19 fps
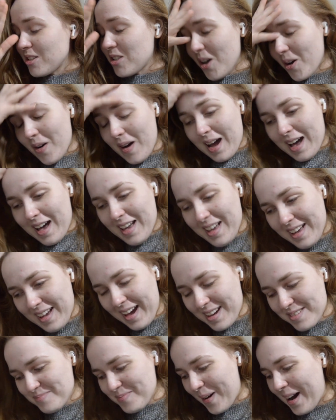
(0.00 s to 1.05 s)
So
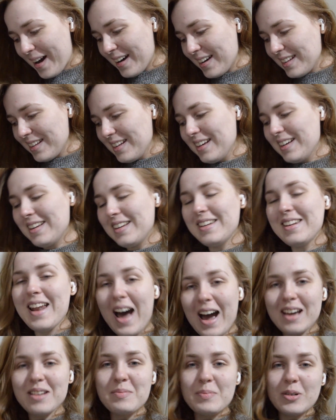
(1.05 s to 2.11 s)
I bought
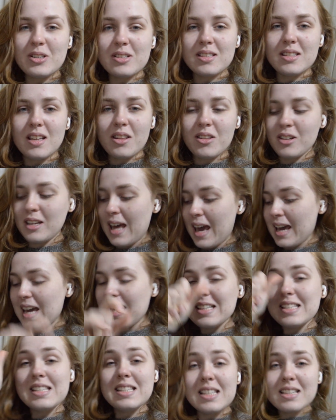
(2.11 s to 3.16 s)
9 books the other day
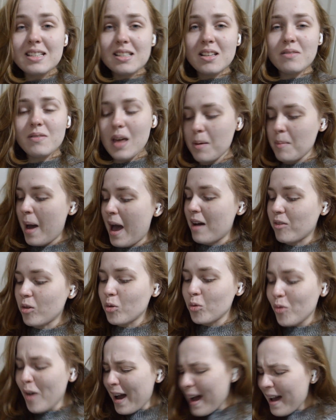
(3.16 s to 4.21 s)
and 6 of them have
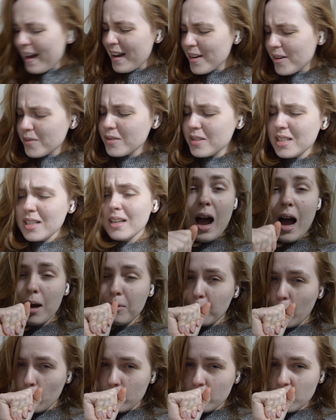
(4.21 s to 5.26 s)
arrived. I'm
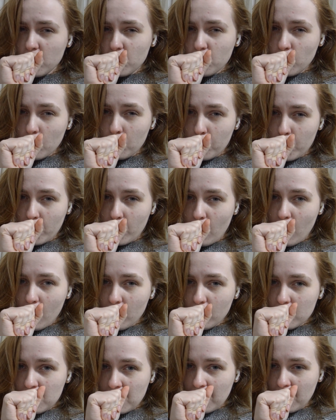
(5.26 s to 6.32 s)
going to do a book
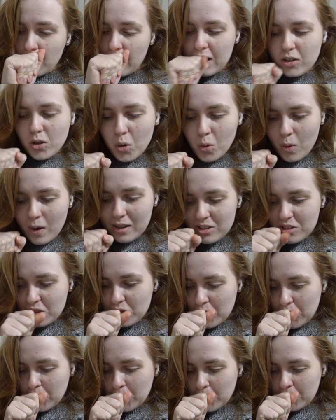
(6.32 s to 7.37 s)
haul, so I don't want
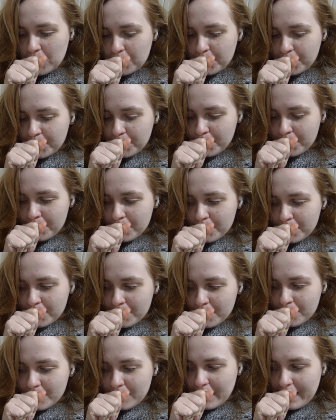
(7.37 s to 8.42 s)
to
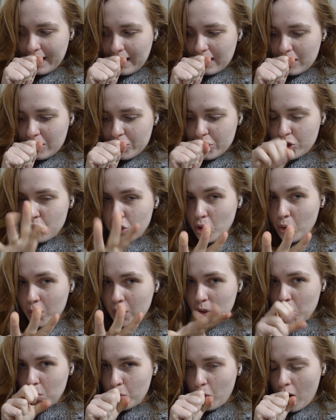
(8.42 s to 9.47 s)
like show
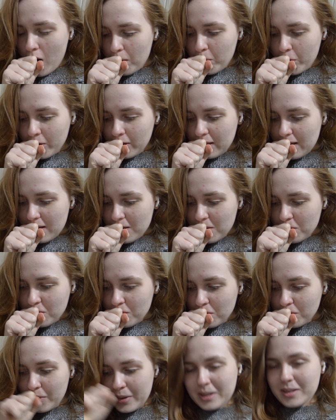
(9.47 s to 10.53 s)
you properly,
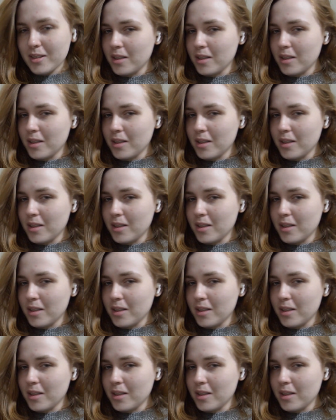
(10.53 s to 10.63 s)
but